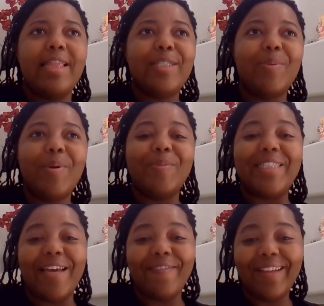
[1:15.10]
this one
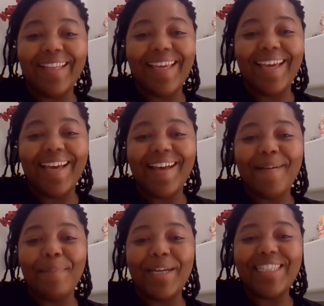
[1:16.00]
was definitely
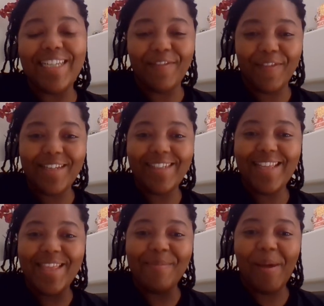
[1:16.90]
much different
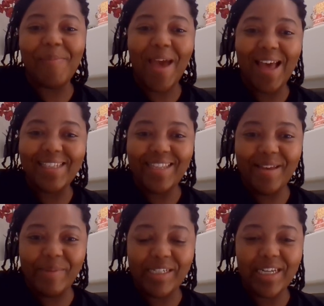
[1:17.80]
than my past
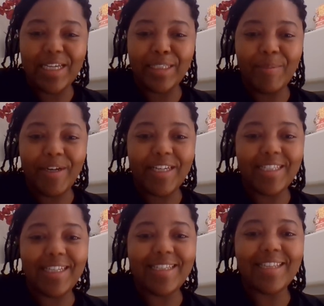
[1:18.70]
imaging
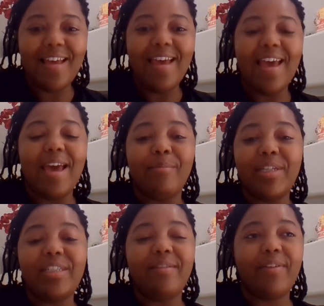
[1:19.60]
experiences and
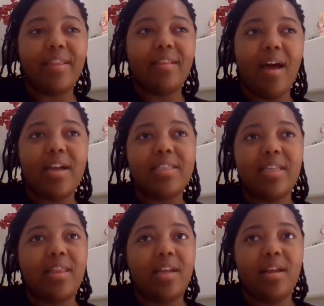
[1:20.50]
much different,
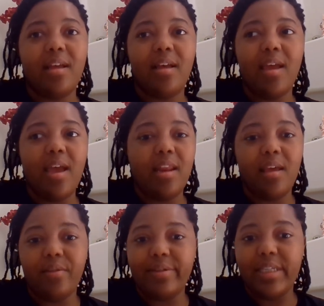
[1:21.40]
honestly, than
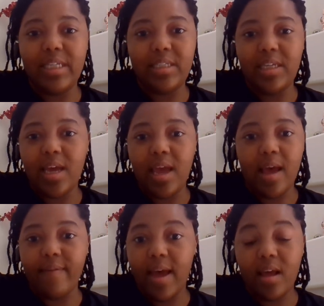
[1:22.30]
any other
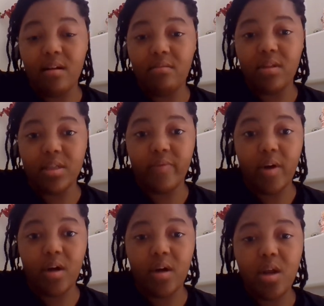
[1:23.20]
CTA I've had thus
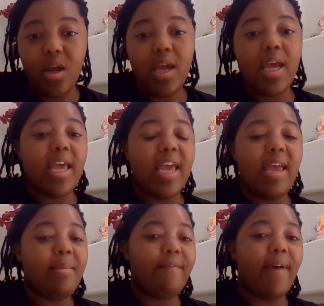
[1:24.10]
far,
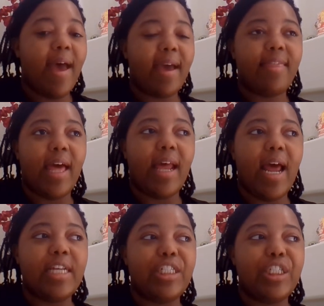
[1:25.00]
in the fact
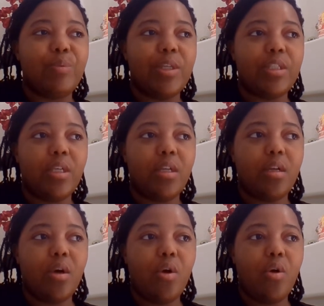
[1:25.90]
that I just wasn't
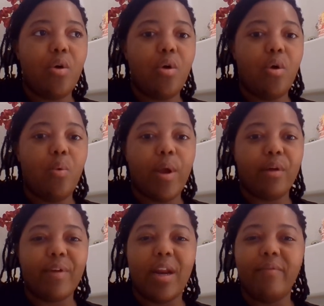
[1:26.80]

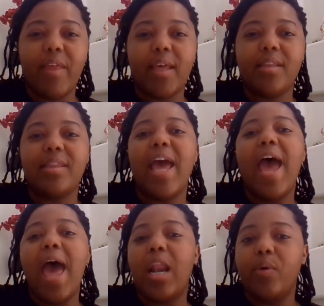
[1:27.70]
aware, kind of like
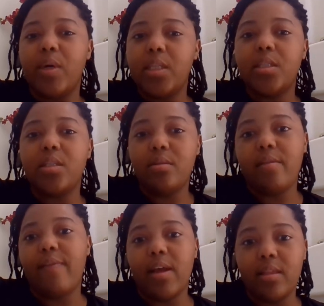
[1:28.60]
the add-ons,
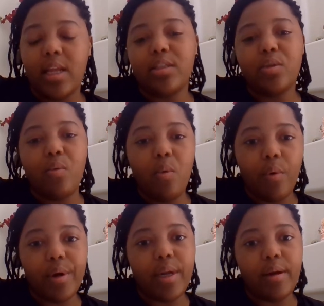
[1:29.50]
the fact that it's
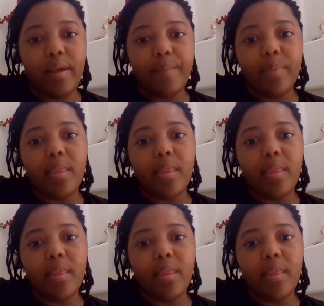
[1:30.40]
coronary,